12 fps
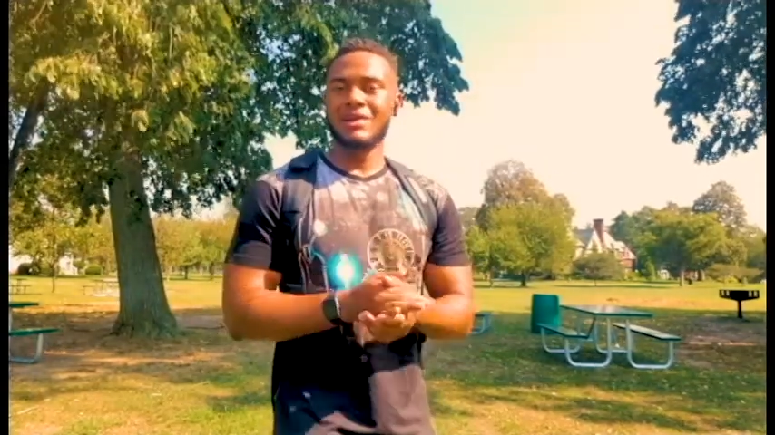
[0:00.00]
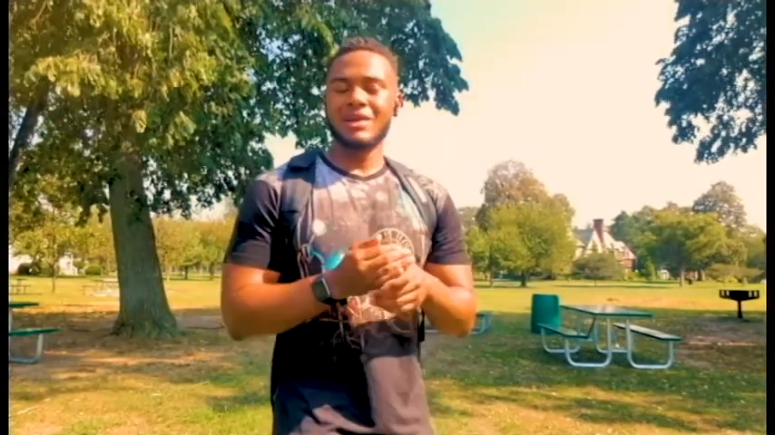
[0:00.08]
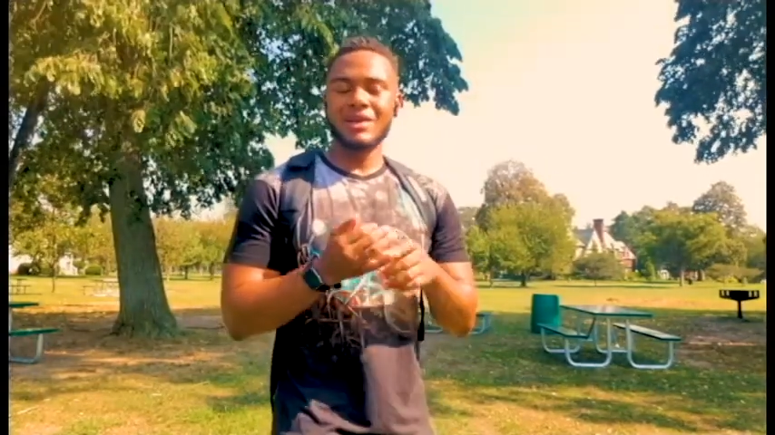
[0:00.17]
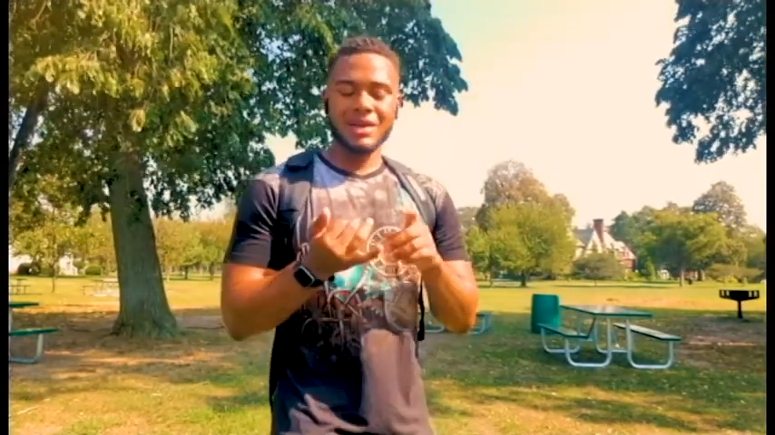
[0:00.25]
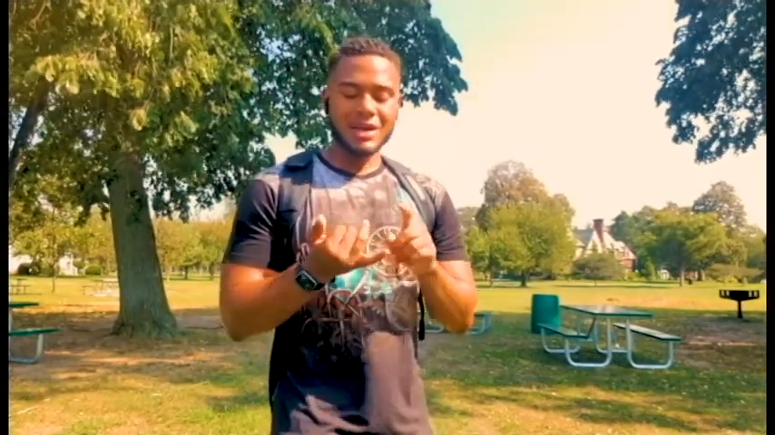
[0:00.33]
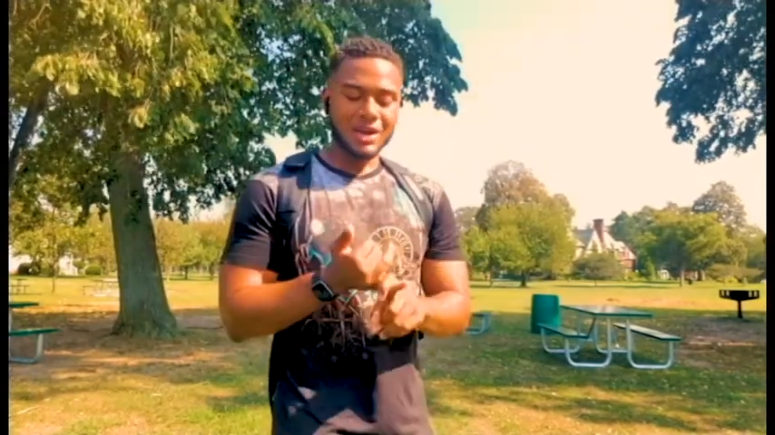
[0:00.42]

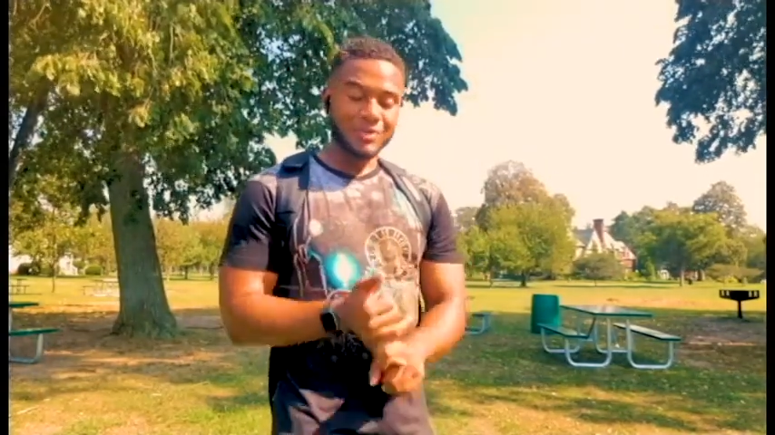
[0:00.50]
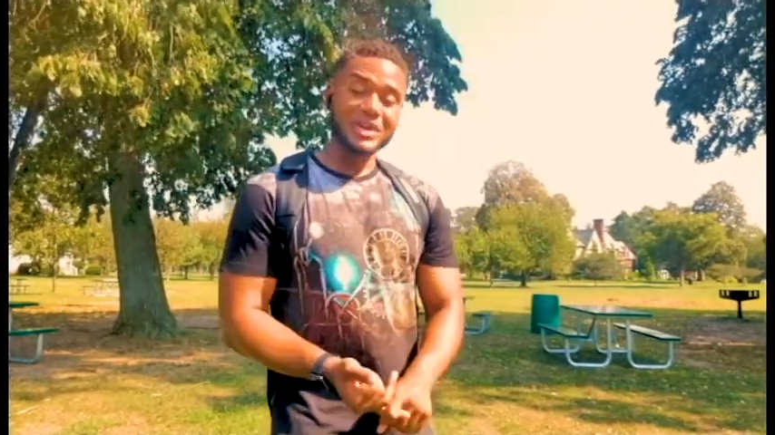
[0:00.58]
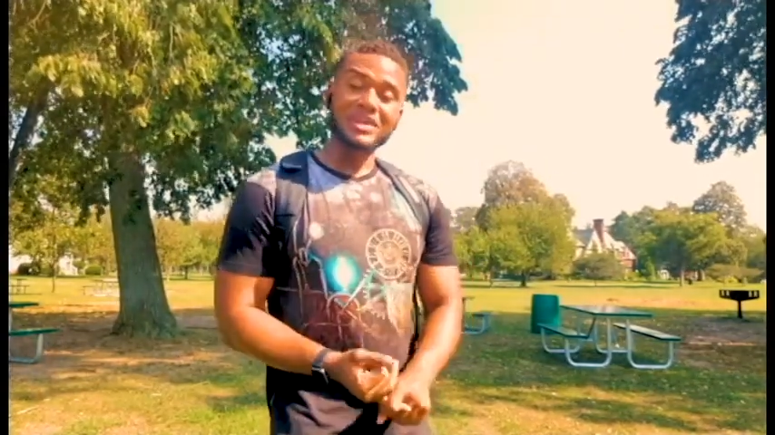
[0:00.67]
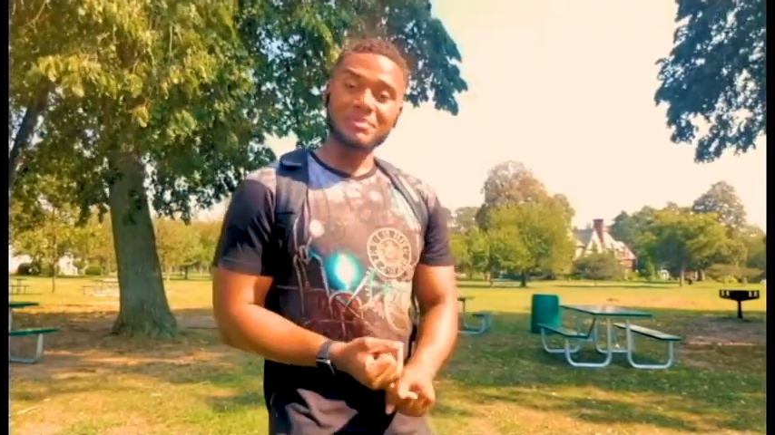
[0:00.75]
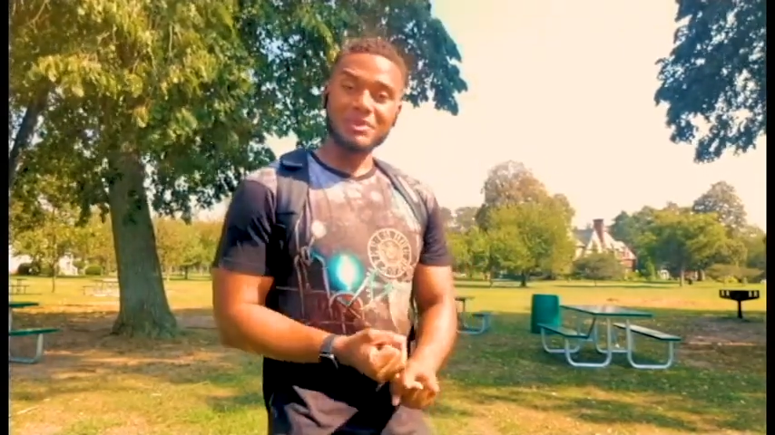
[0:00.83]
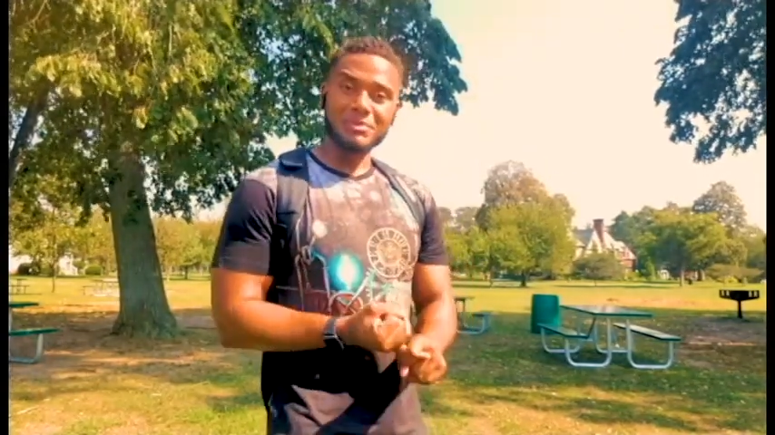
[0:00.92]
I wake
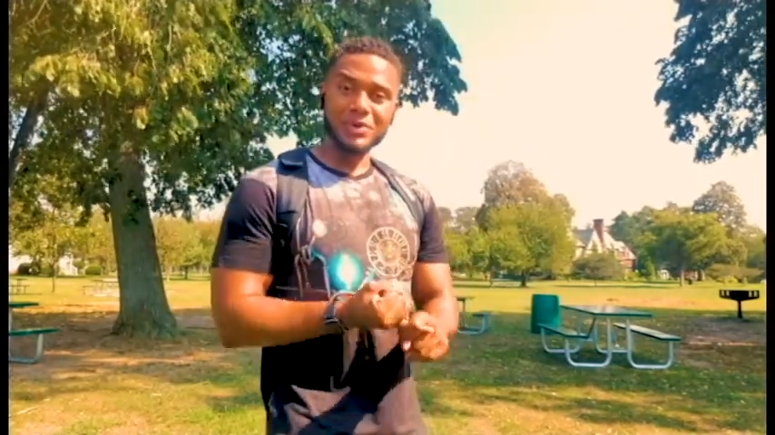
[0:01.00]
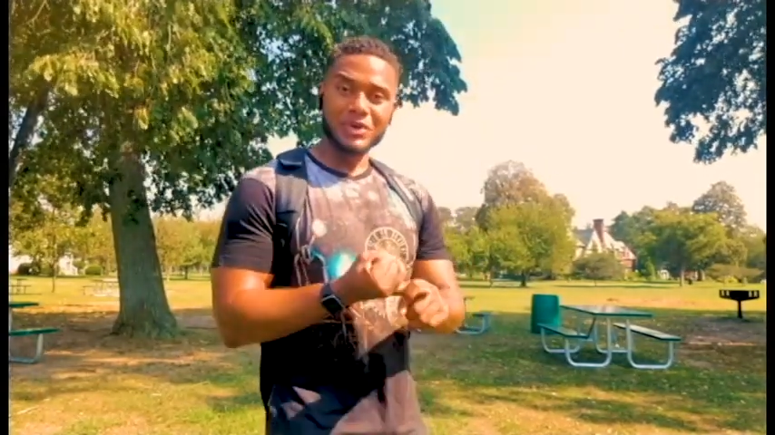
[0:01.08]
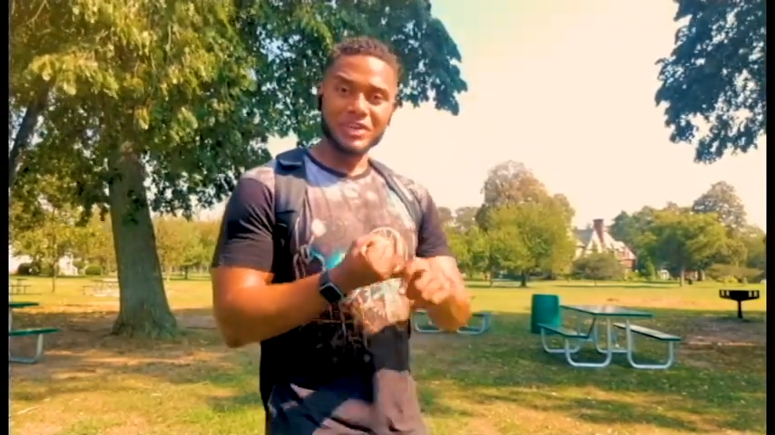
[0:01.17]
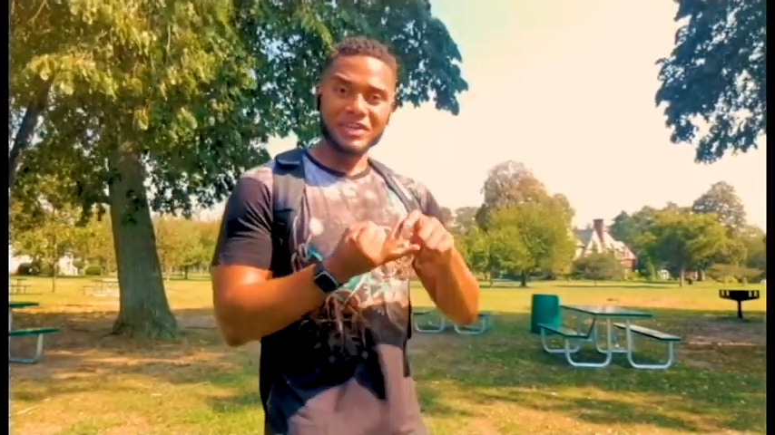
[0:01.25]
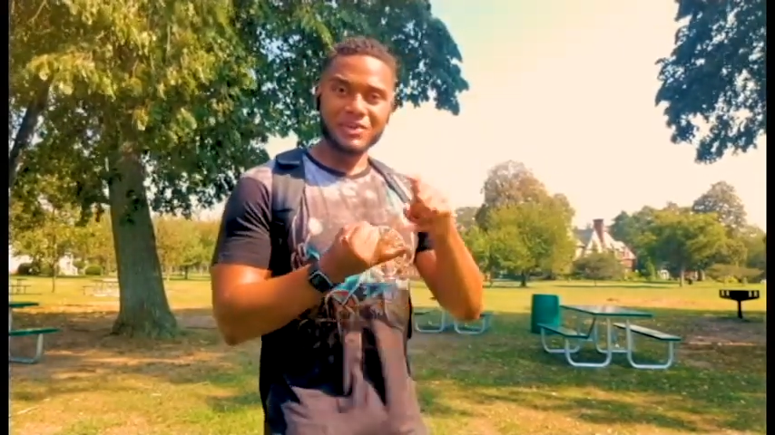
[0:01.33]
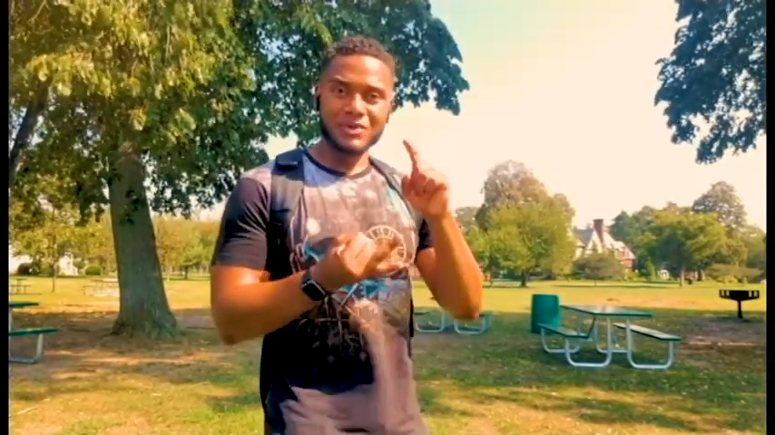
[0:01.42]
up in the
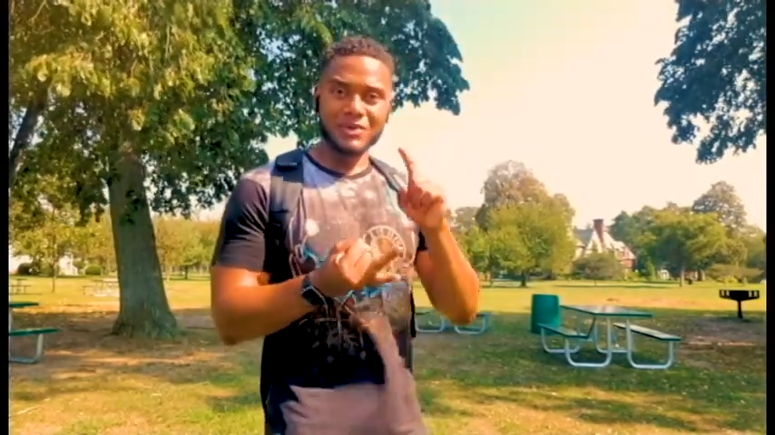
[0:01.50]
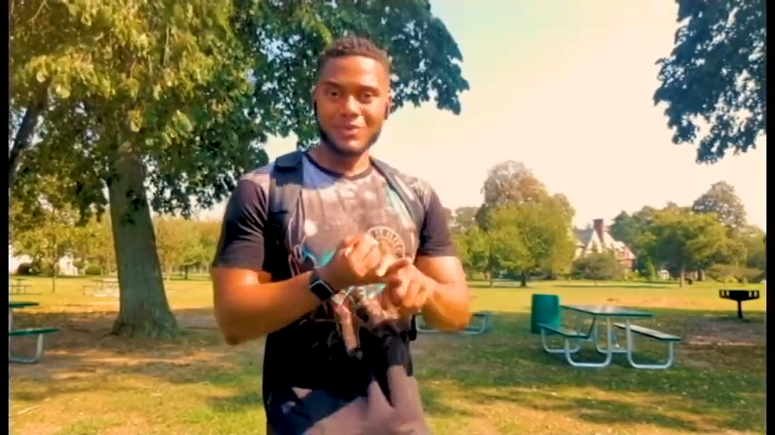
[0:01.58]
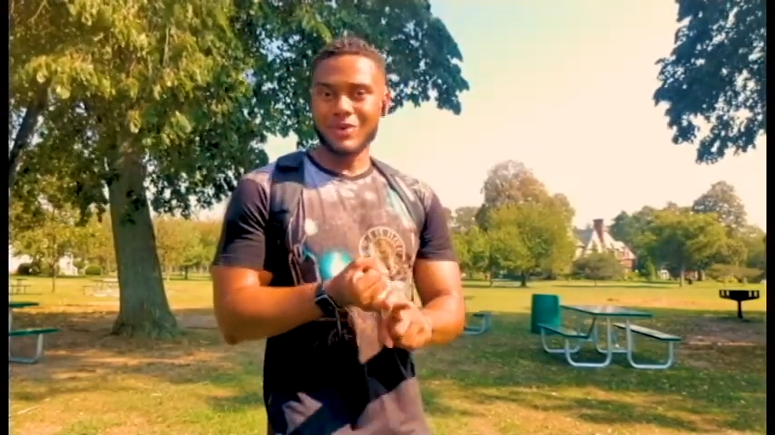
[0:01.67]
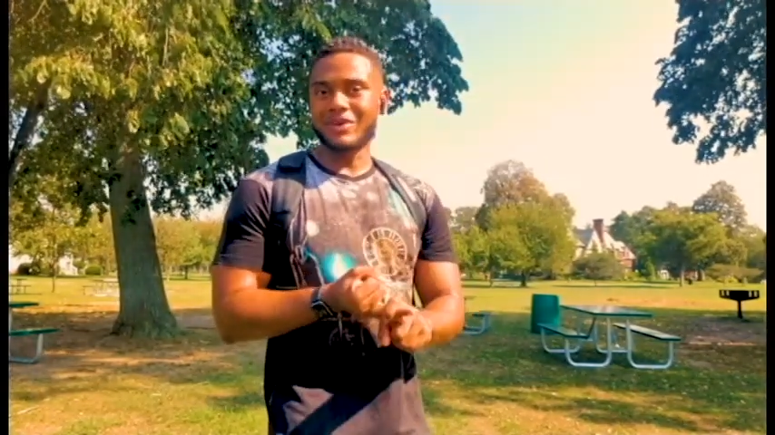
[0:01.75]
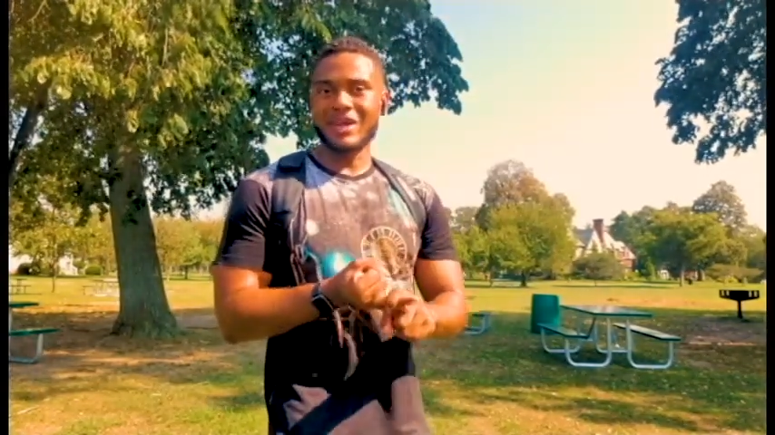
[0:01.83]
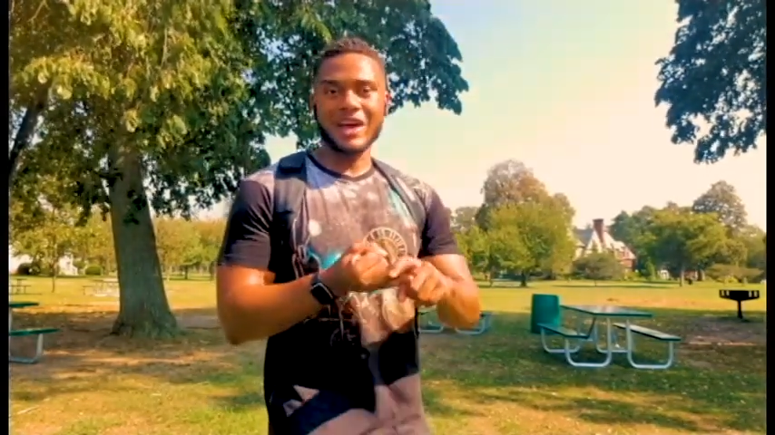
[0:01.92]
morning,
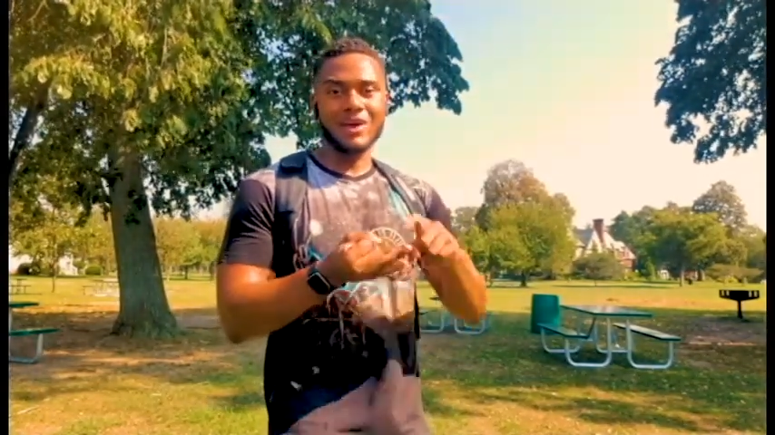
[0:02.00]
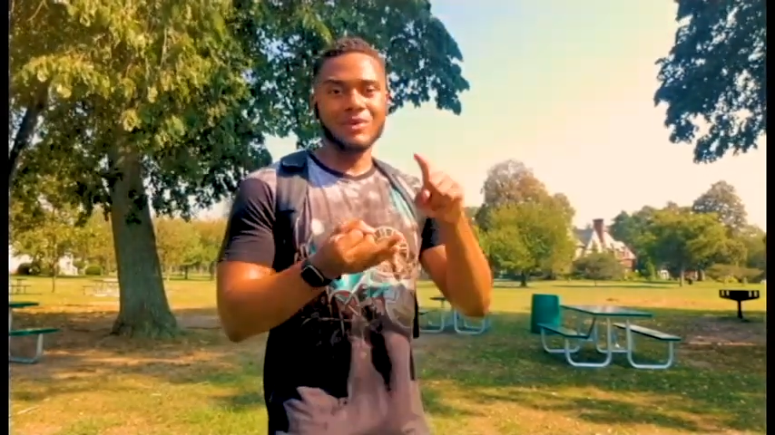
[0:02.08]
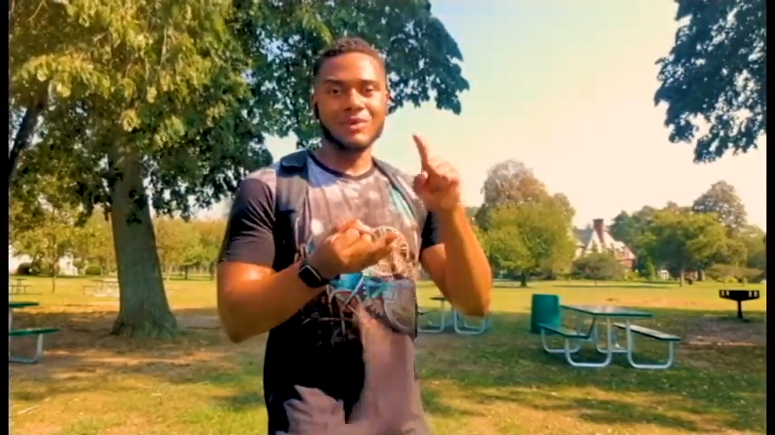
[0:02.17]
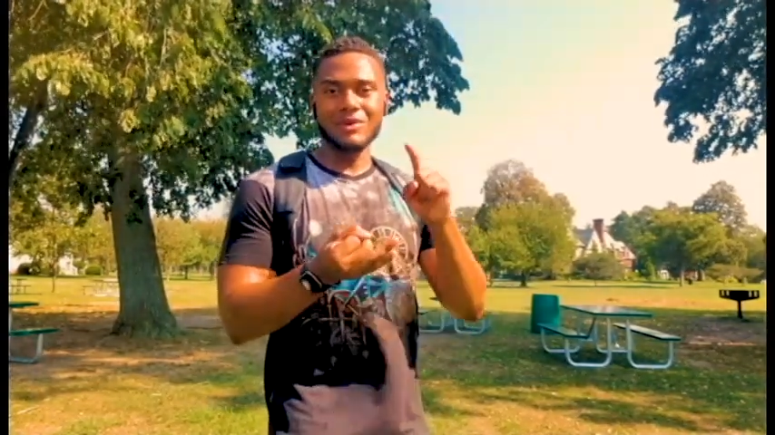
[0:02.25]
work out,